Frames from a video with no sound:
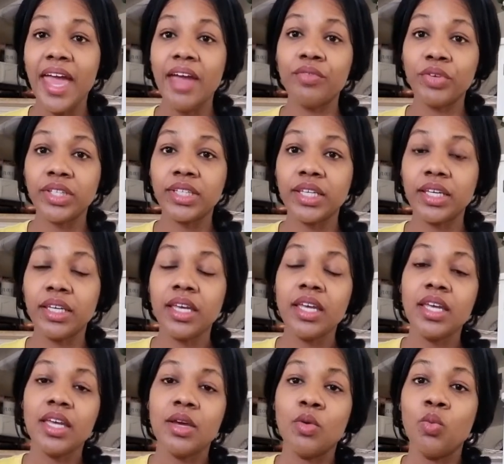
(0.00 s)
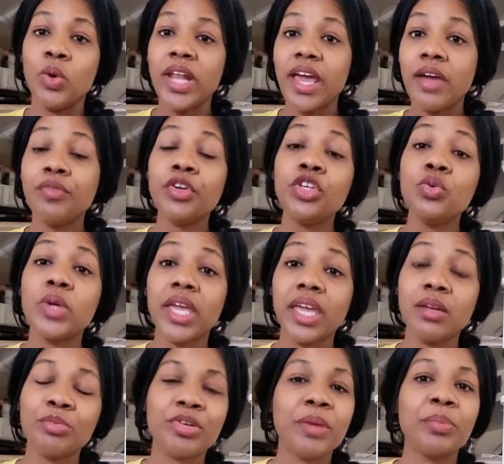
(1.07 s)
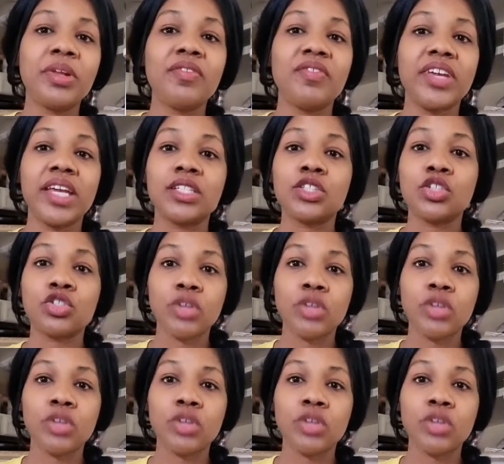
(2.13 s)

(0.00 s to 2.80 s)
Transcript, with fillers: everything whatever you can prep in advance